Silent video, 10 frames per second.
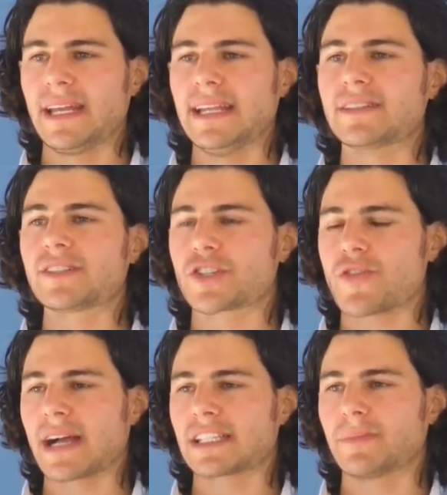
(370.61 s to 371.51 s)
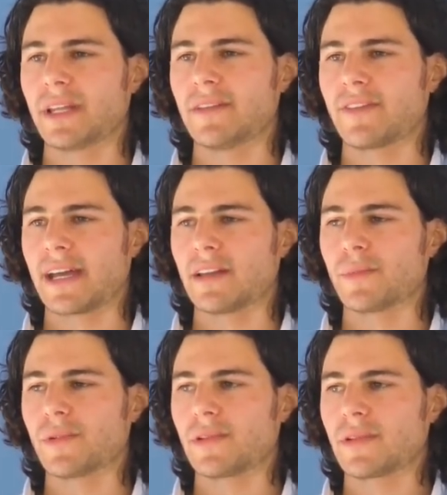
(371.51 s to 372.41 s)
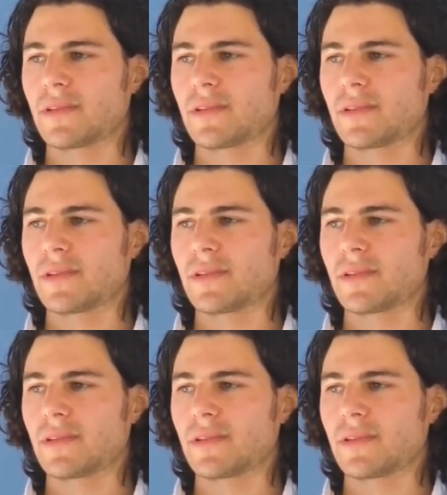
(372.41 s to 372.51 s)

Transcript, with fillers: indestructibly available.